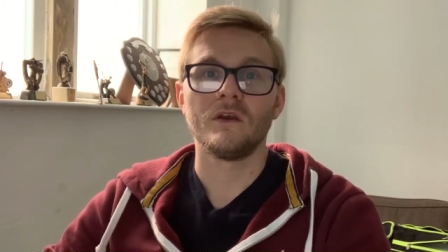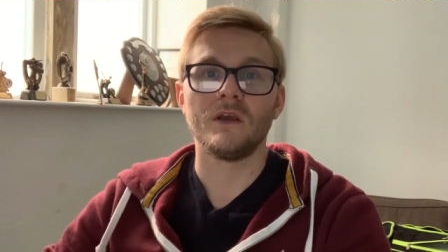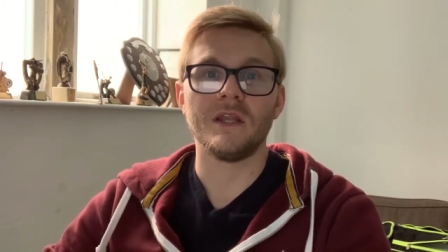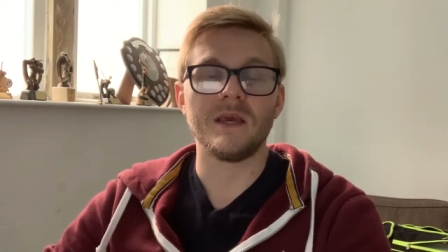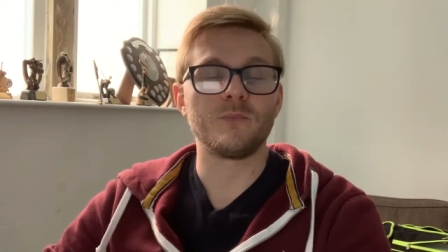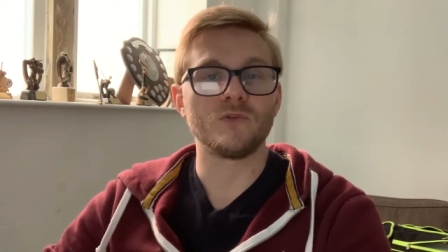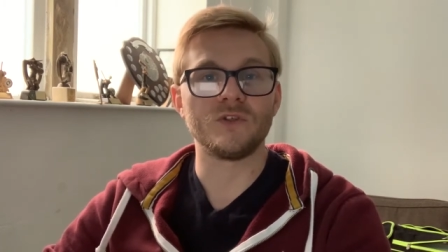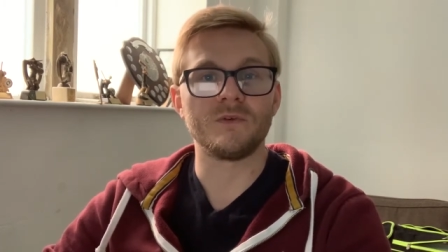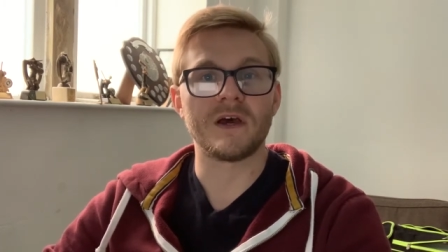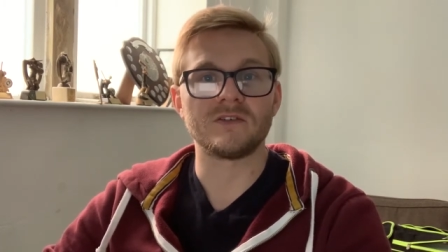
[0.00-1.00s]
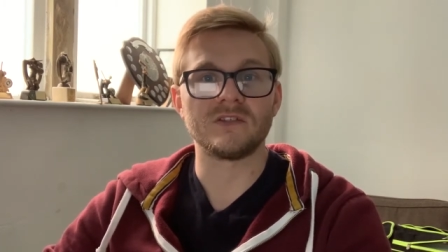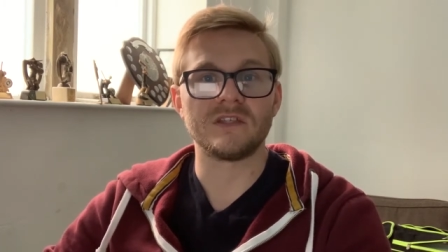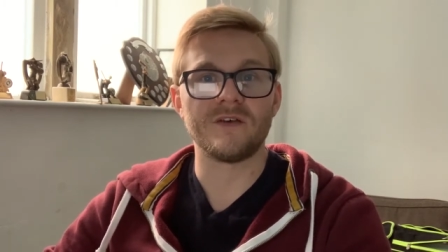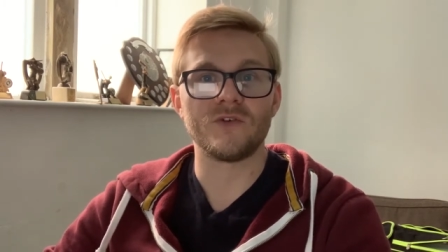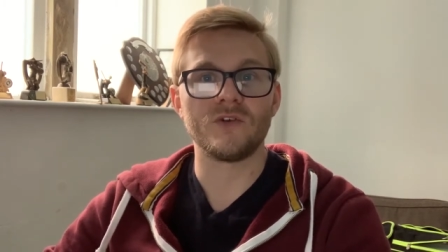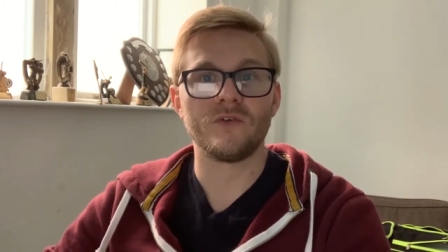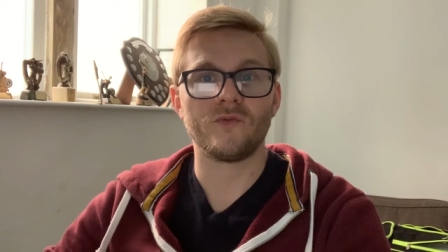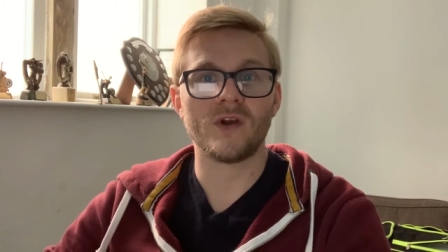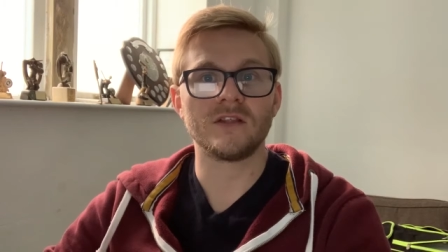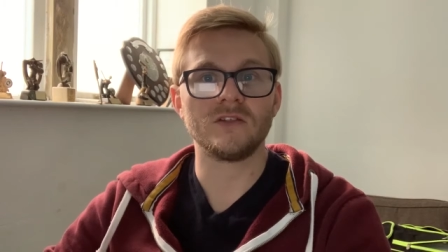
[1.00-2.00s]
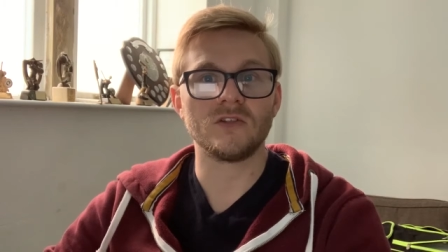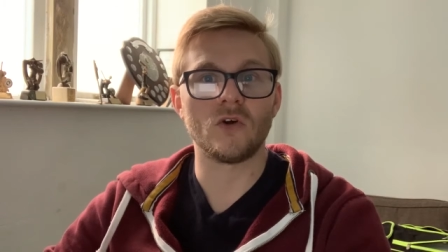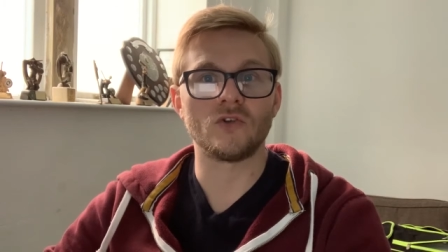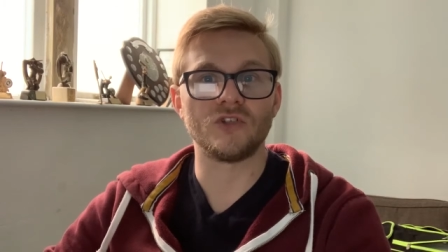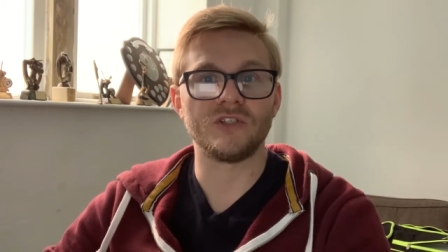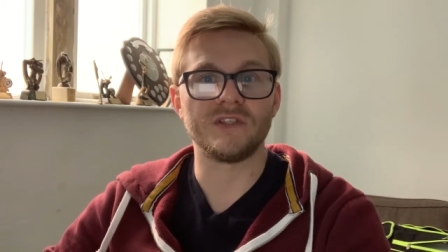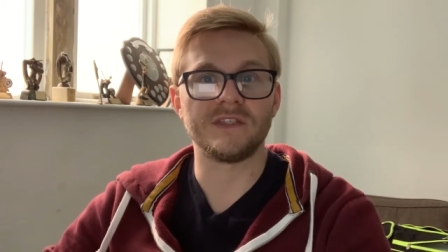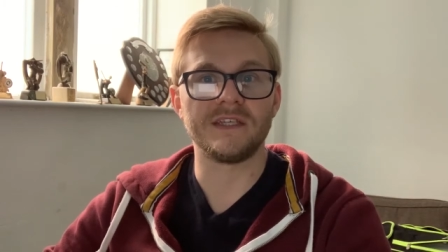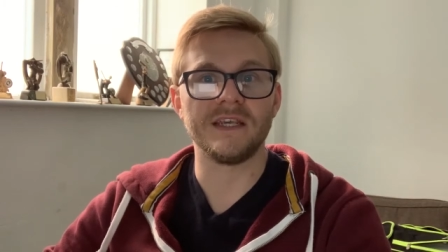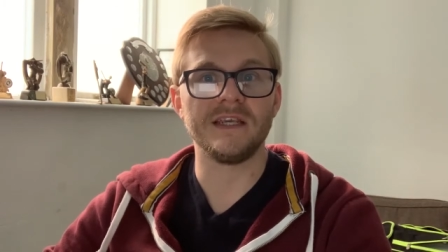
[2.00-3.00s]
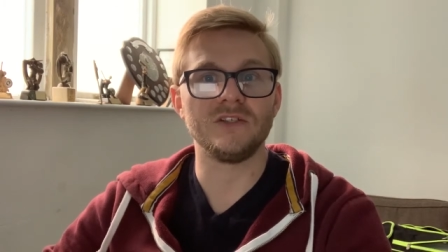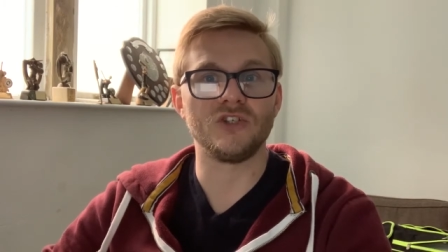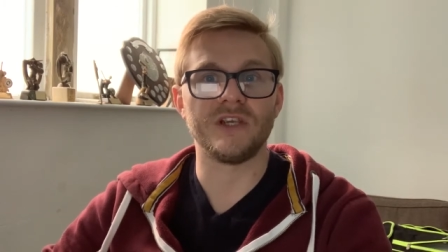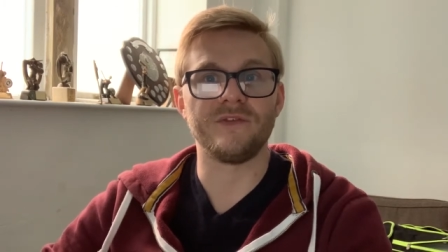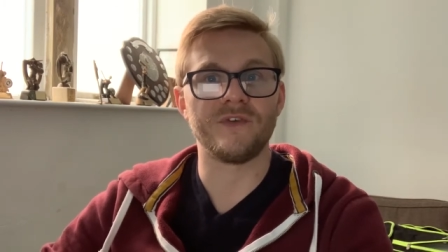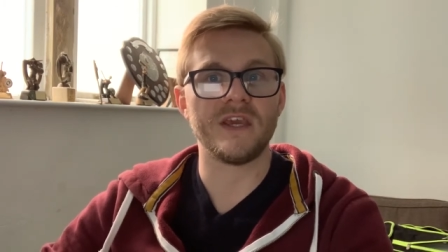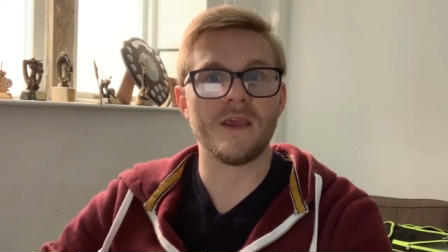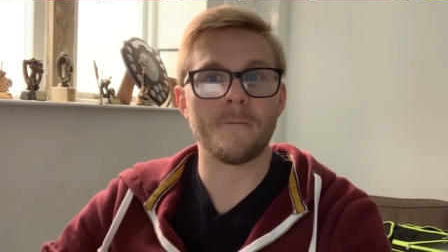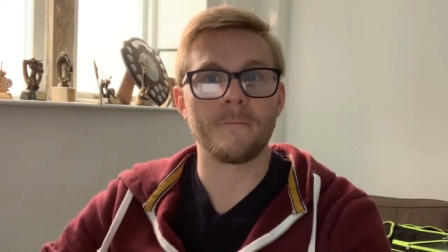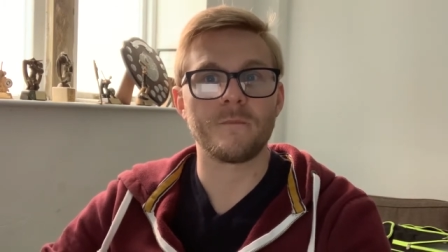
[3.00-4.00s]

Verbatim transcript: In April 2007, France launches the TGV,